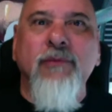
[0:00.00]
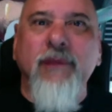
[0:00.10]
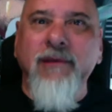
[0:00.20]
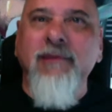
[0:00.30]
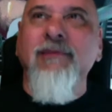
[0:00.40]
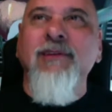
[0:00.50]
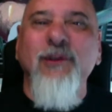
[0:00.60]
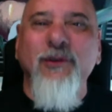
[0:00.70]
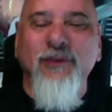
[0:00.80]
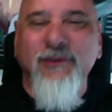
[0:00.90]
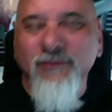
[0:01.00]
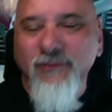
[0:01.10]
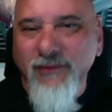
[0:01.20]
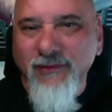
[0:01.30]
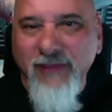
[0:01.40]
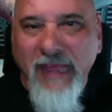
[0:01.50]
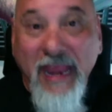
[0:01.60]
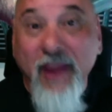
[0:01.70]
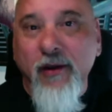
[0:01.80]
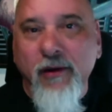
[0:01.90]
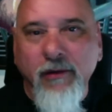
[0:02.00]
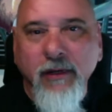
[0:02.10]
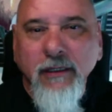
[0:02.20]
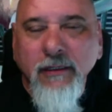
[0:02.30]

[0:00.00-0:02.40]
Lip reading: the air.